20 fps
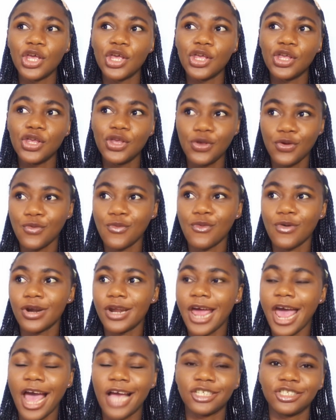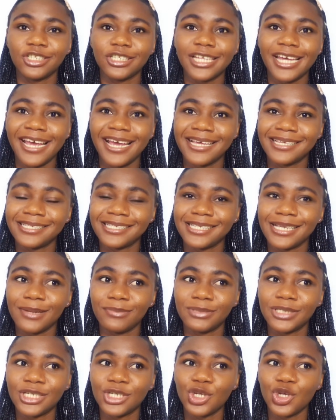you want to actually
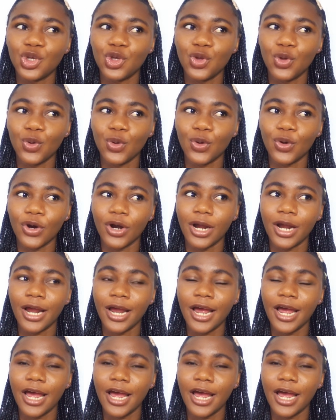accept your